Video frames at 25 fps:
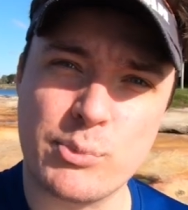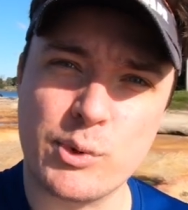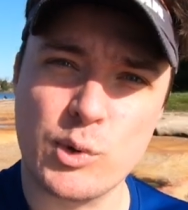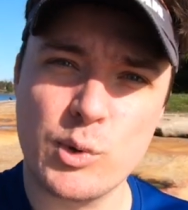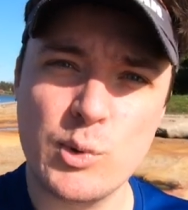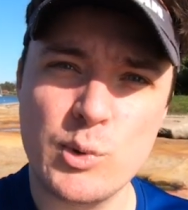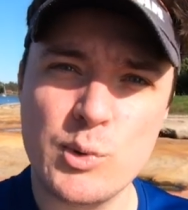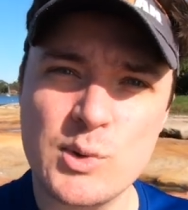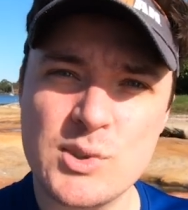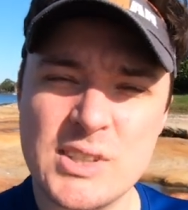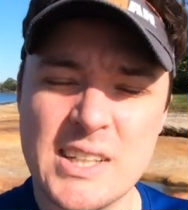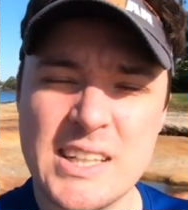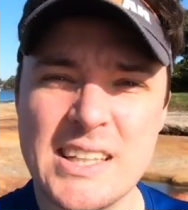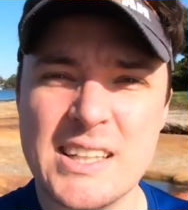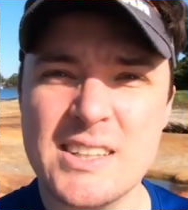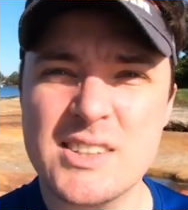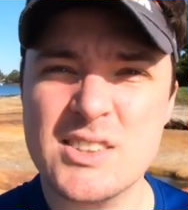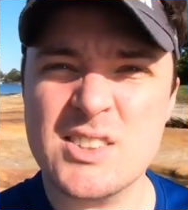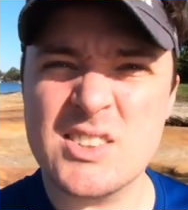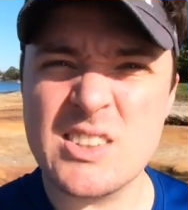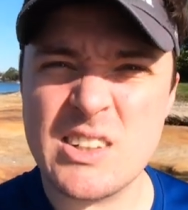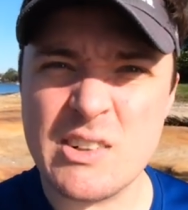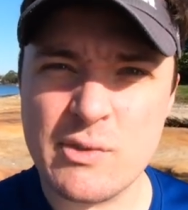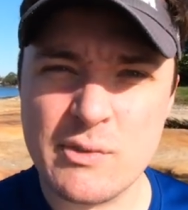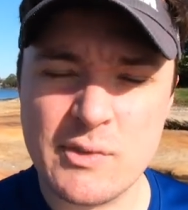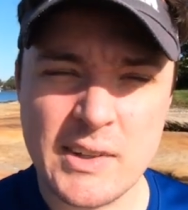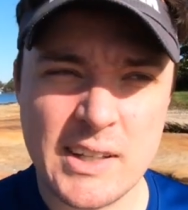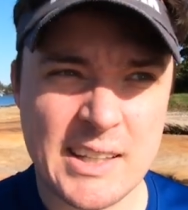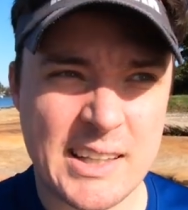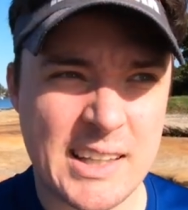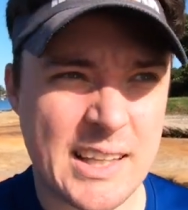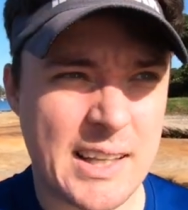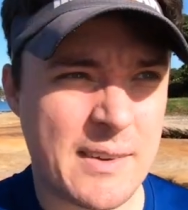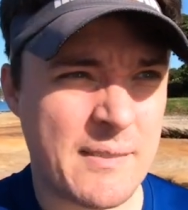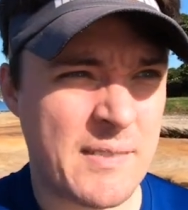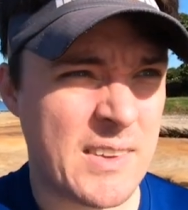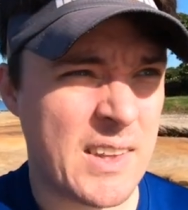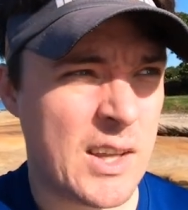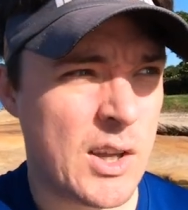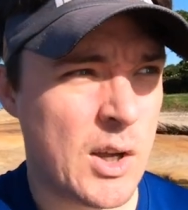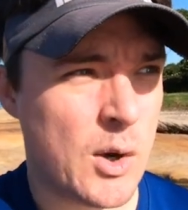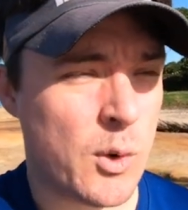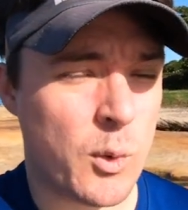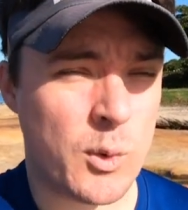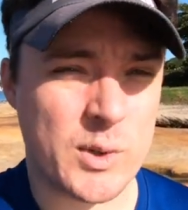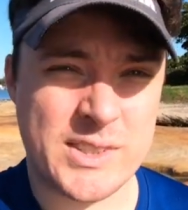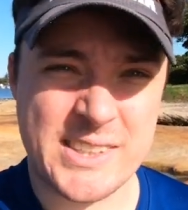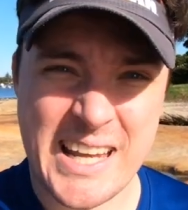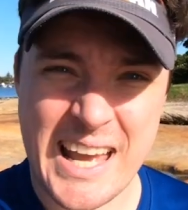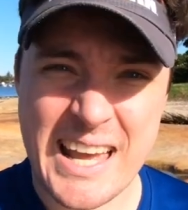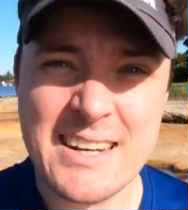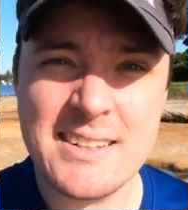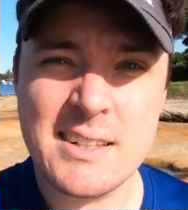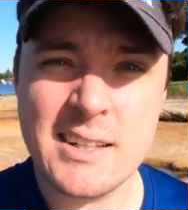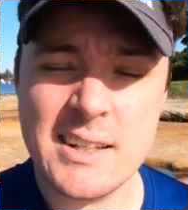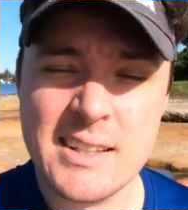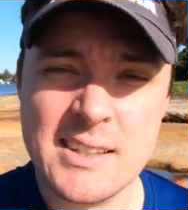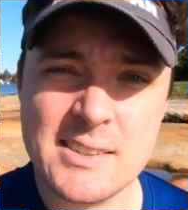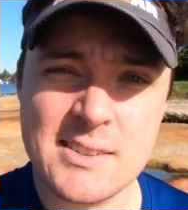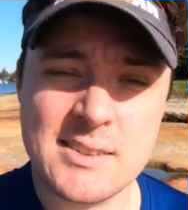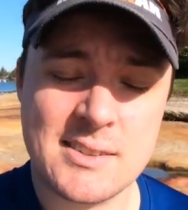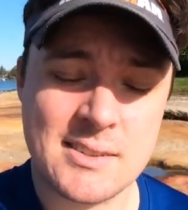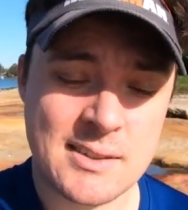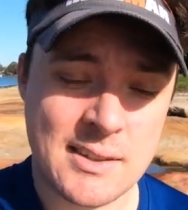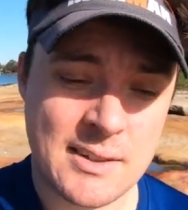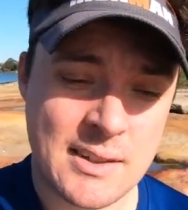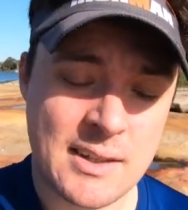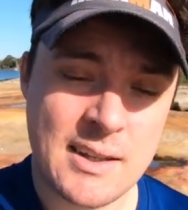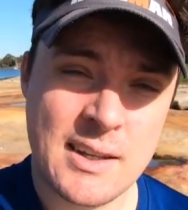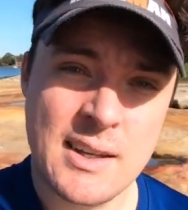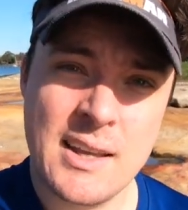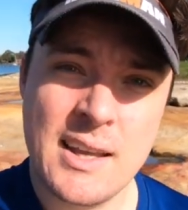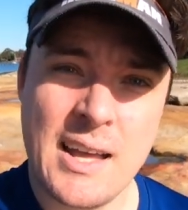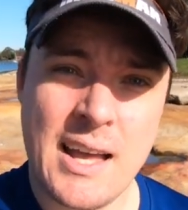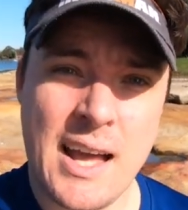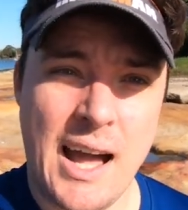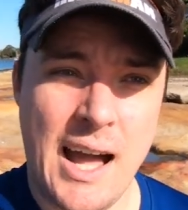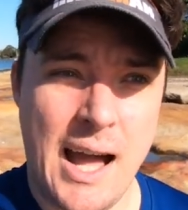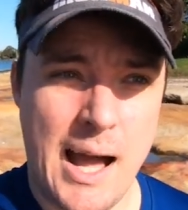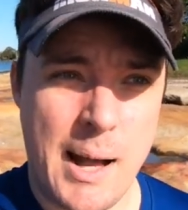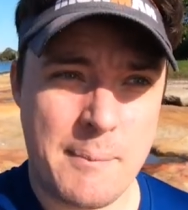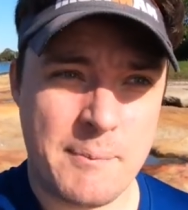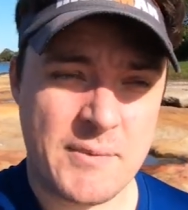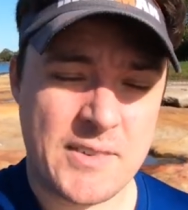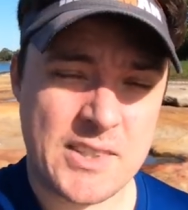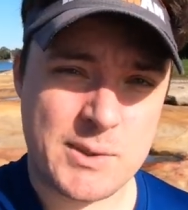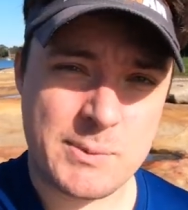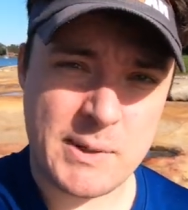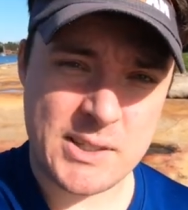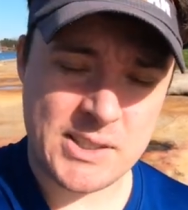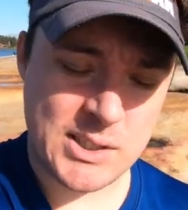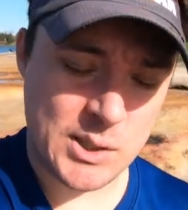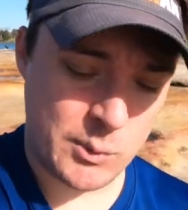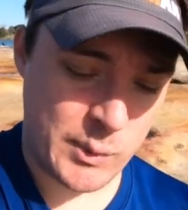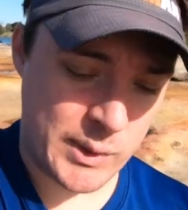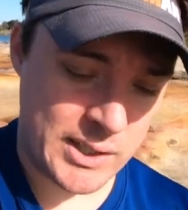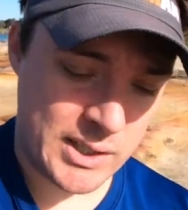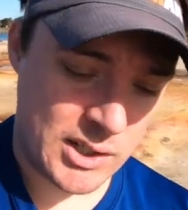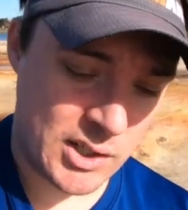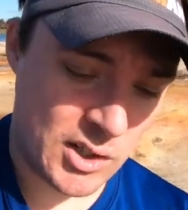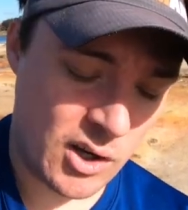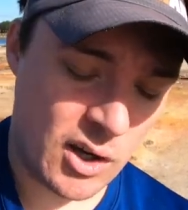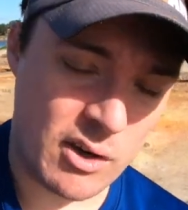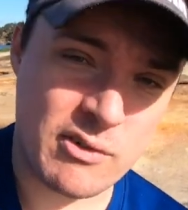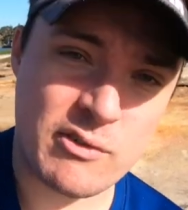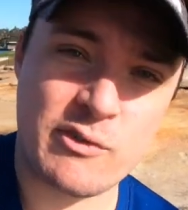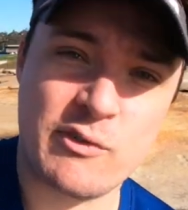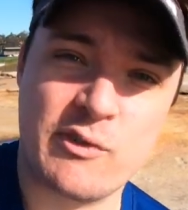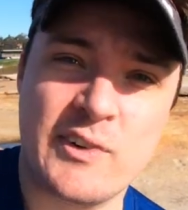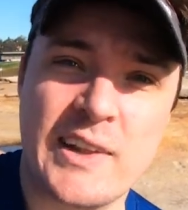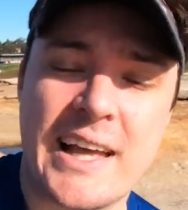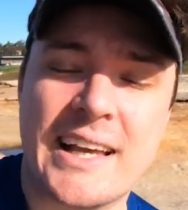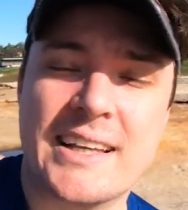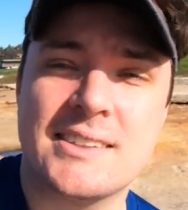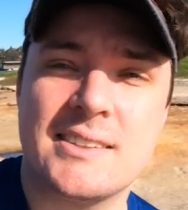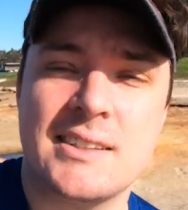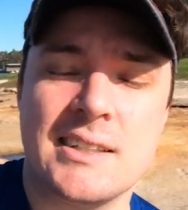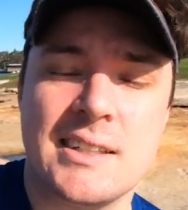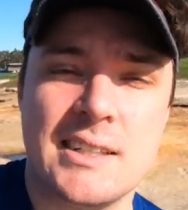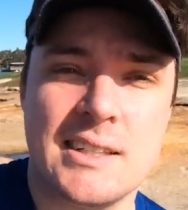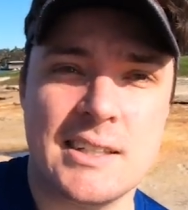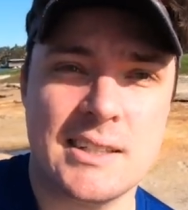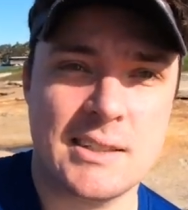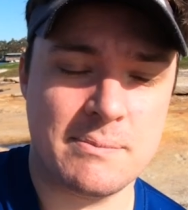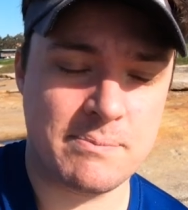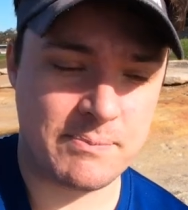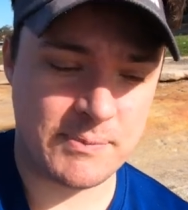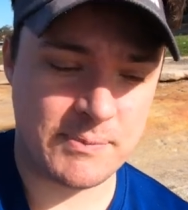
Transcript: bruising sort of feeling or tenderness, especially when you're not flexing your